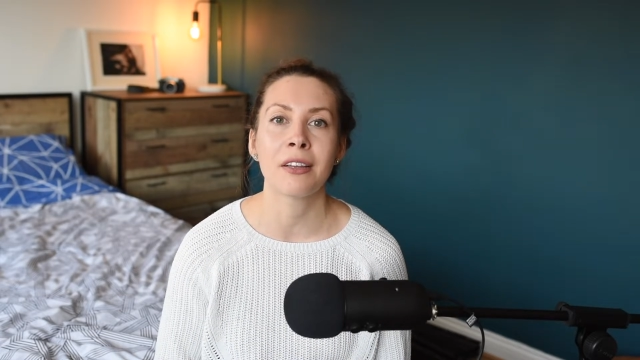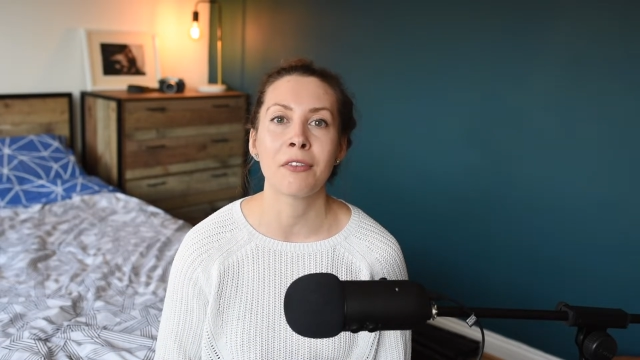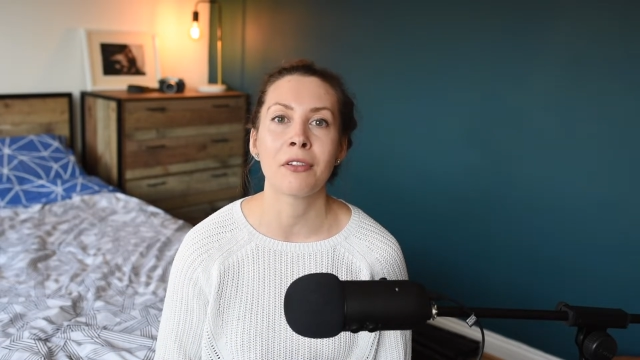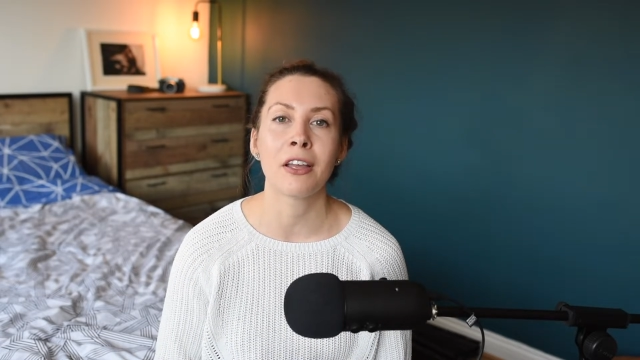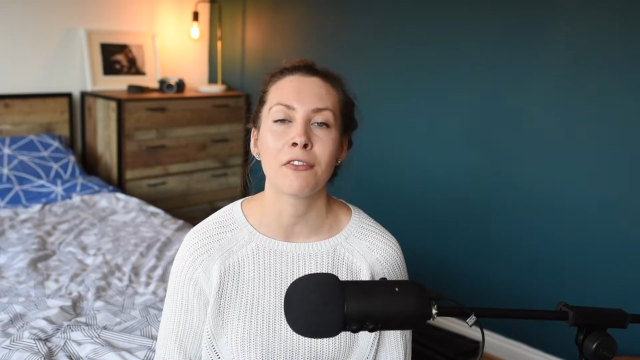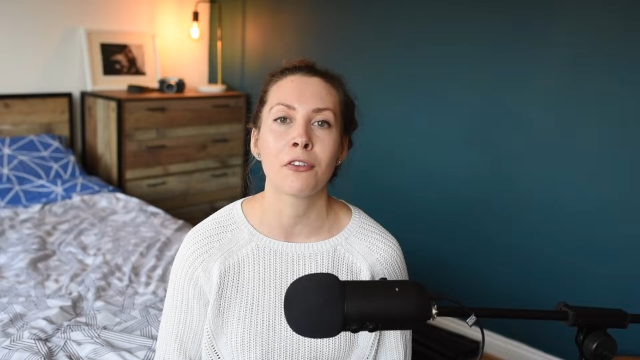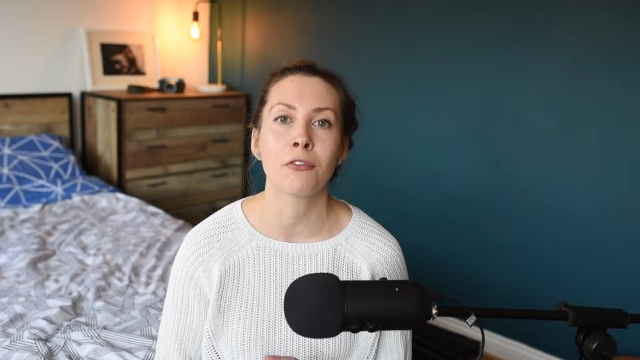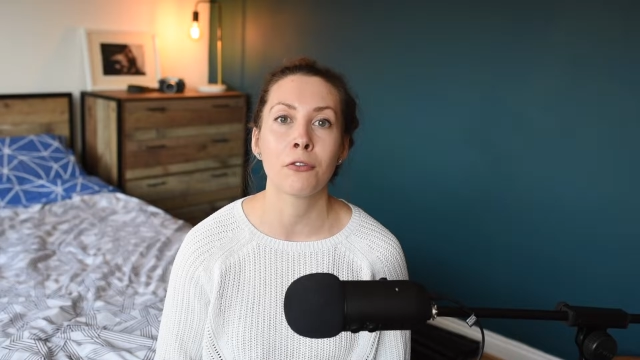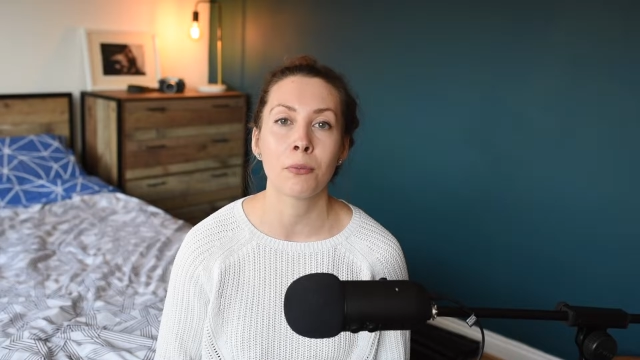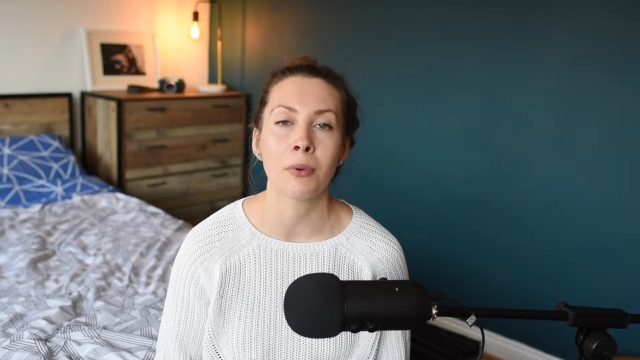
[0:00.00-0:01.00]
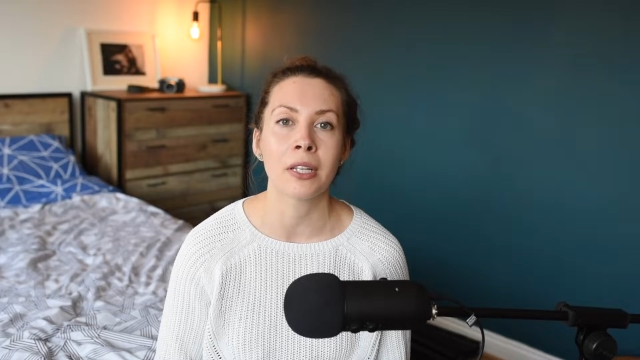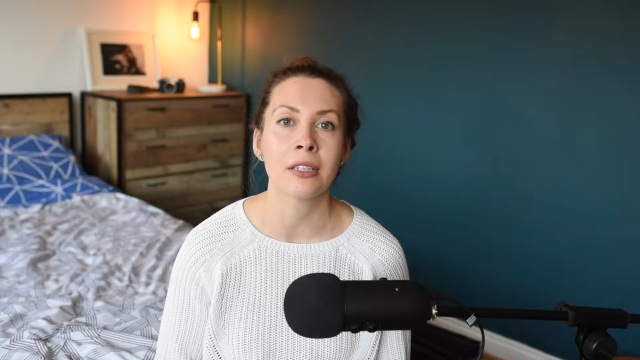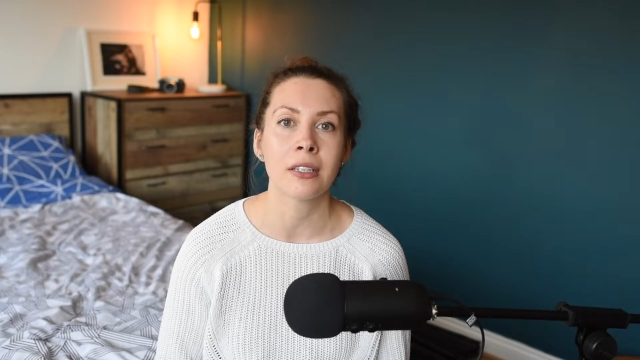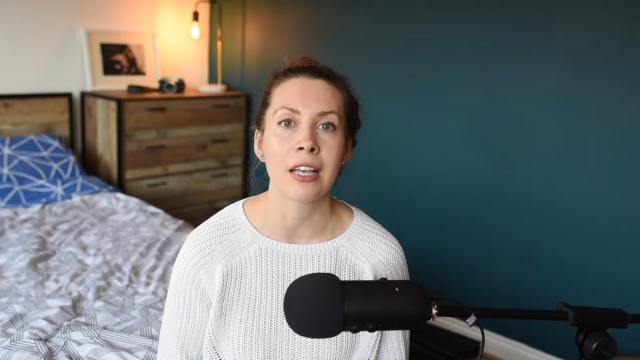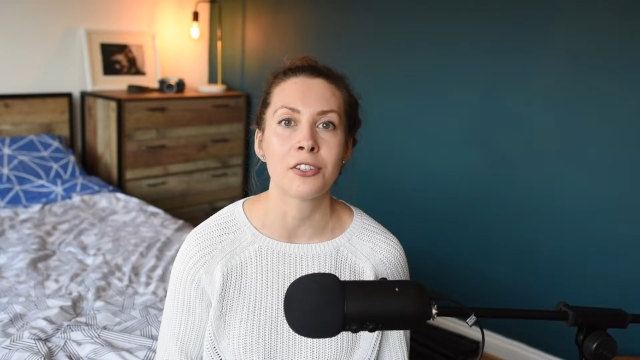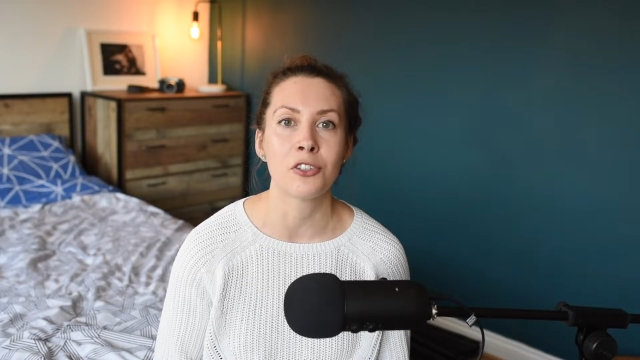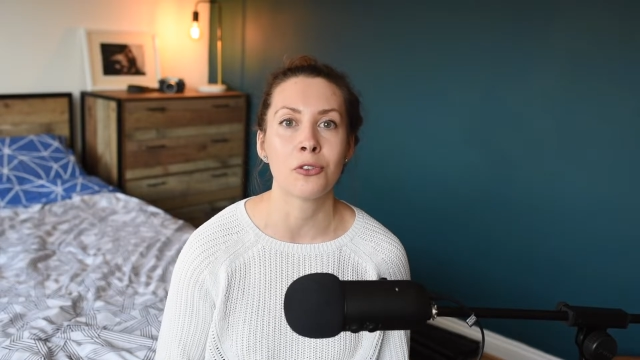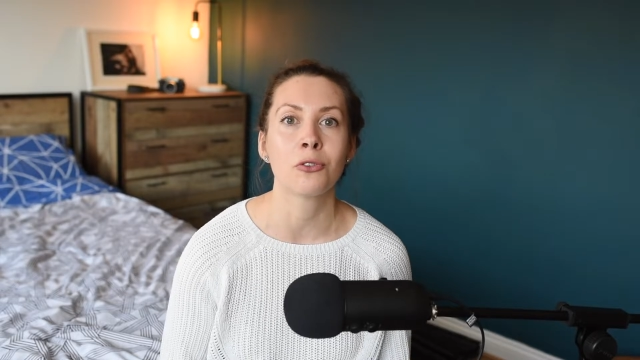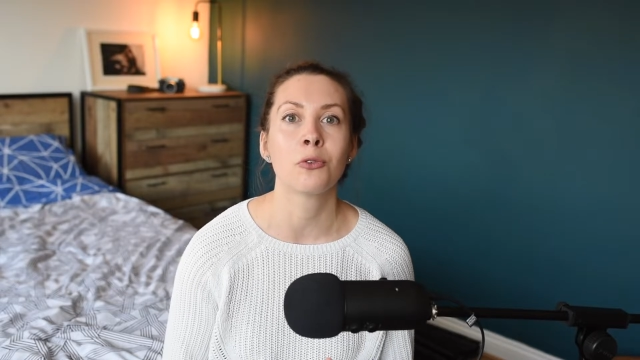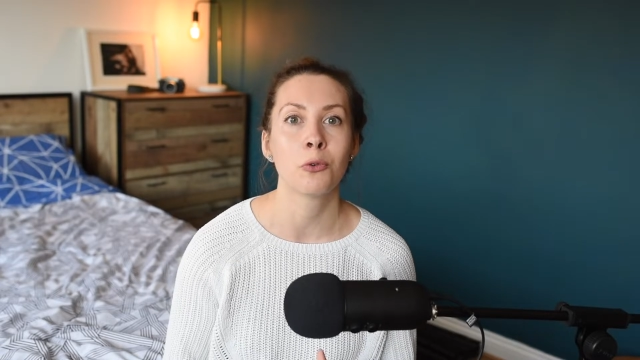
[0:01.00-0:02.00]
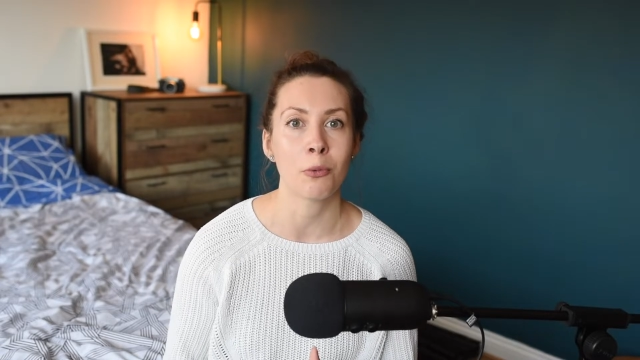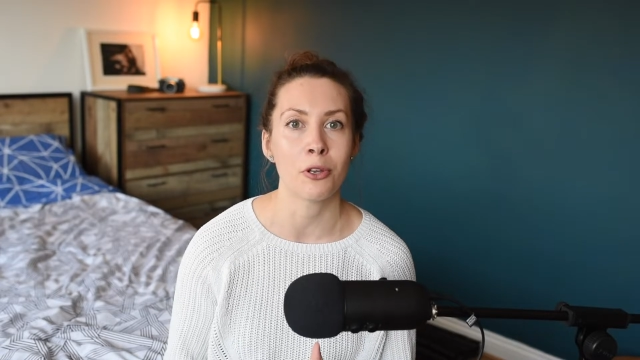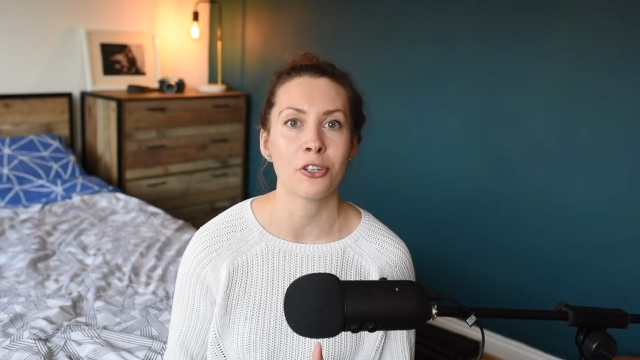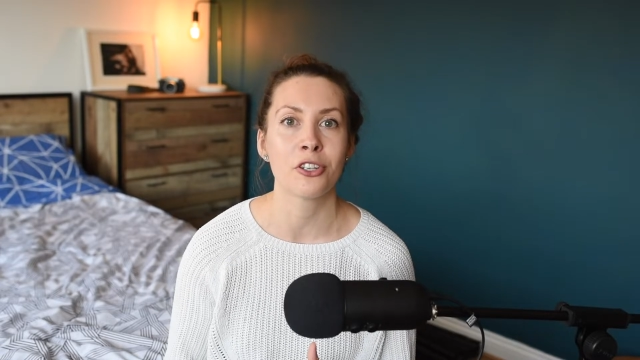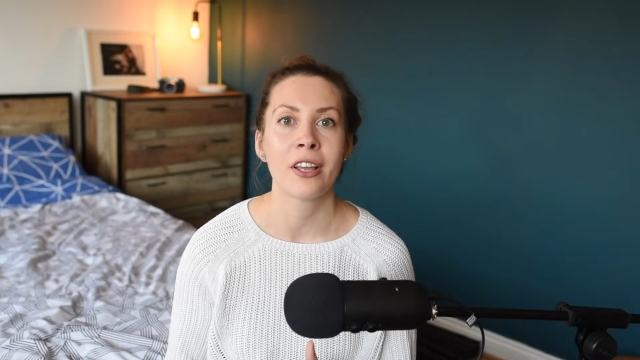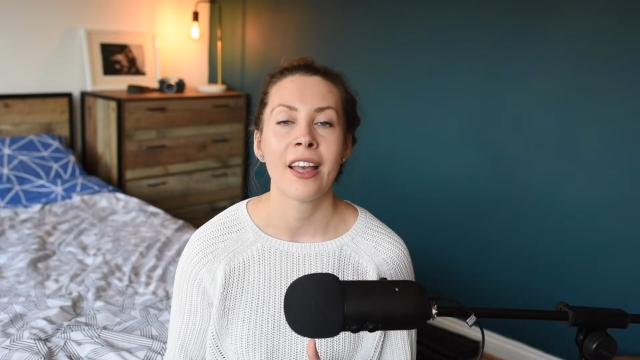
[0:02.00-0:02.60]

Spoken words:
and we've left a footprint, as in rubbish.